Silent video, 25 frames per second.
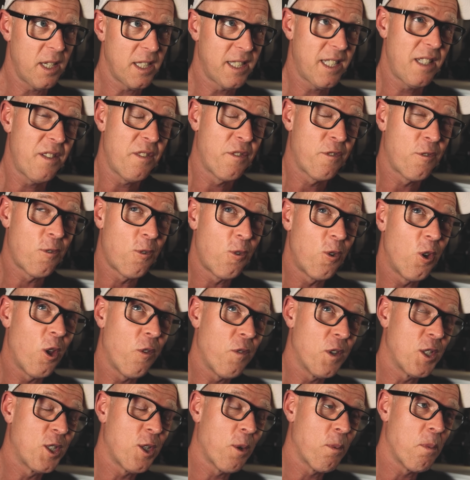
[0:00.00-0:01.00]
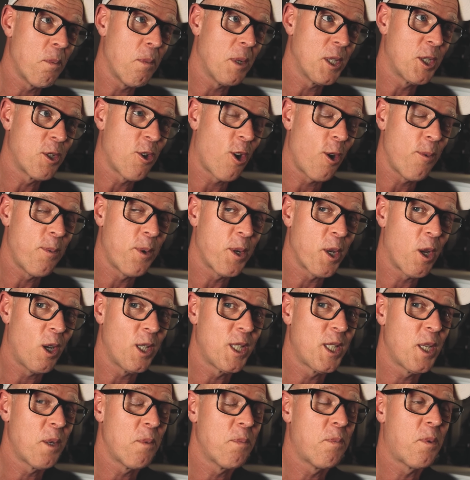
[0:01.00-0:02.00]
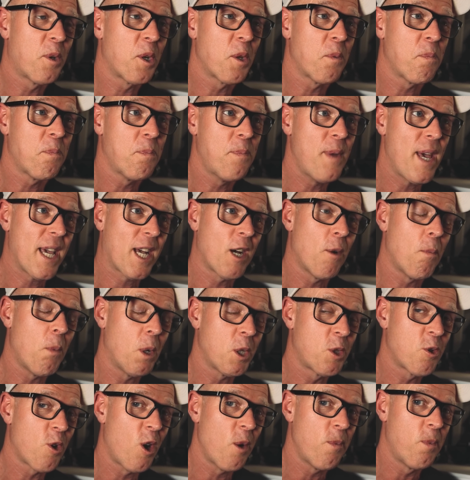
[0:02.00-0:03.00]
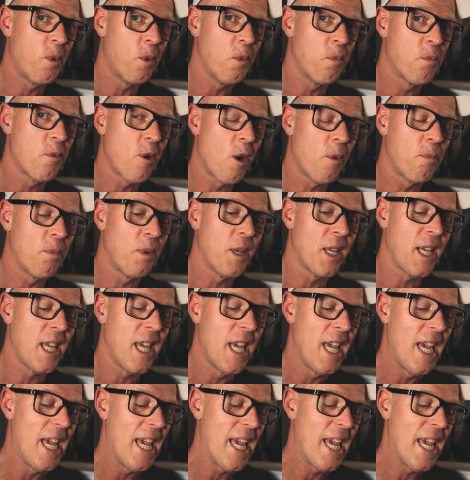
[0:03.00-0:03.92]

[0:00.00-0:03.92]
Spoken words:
It didn't fall off the top of my tripod. I didn't put it back on my tripod properly,